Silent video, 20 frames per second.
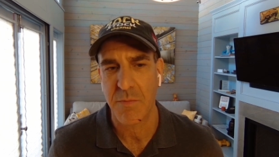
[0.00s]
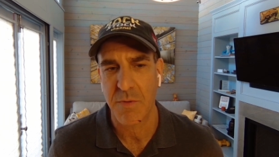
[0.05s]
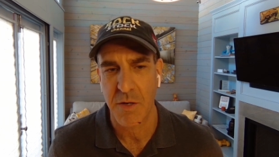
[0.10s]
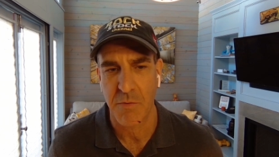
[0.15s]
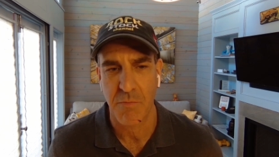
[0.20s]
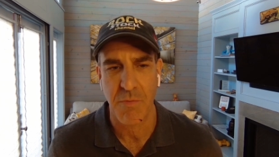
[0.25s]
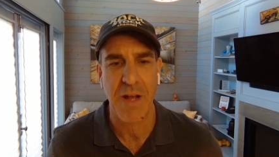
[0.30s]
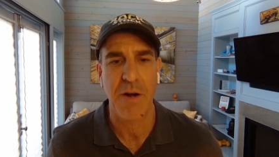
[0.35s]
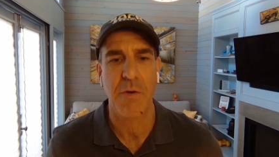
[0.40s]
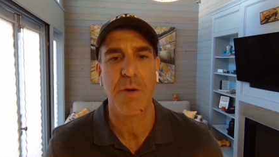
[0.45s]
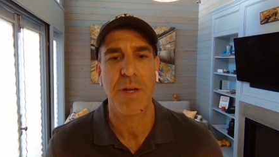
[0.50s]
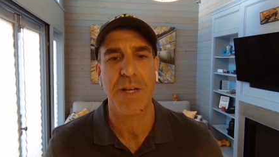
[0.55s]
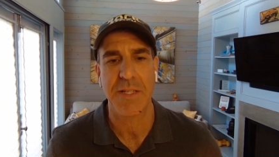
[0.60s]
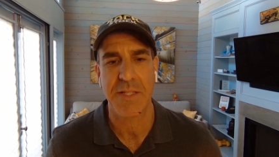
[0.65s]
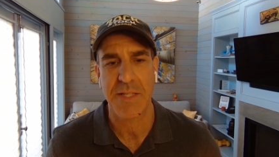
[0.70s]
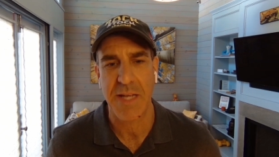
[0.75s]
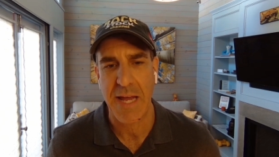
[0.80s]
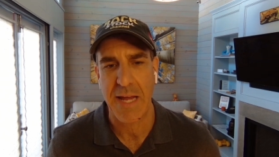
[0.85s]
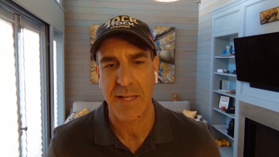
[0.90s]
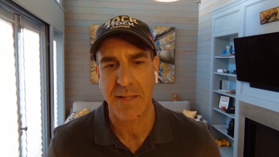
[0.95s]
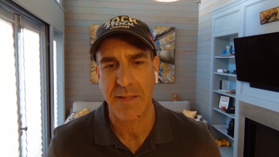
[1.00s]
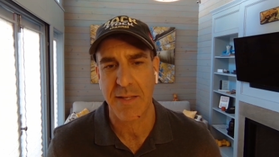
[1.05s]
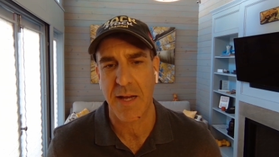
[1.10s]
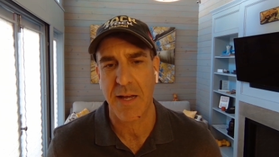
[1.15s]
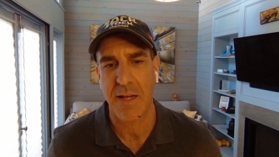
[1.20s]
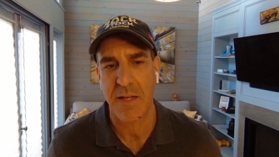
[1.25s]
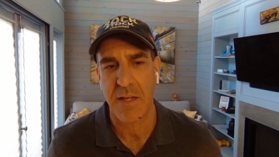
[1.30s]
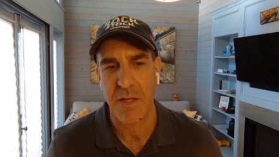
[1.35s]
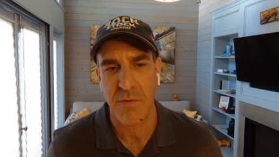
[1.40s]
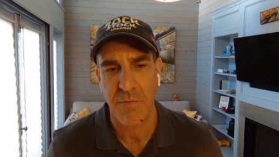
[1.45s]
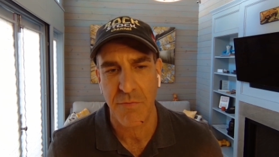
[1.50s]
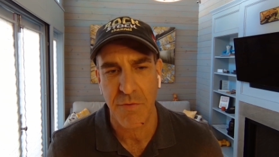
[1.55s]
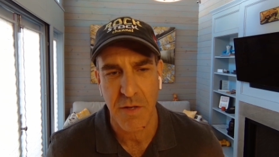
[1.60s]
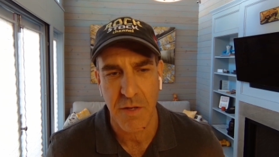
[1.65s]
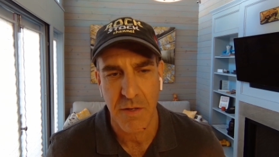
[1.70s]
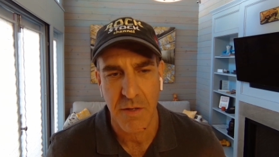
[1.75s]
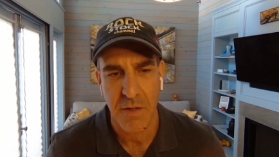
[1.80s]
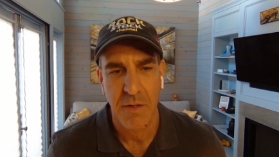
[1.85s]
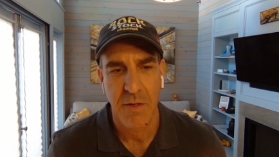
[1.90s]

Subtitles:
The rhetoric is anti-EV,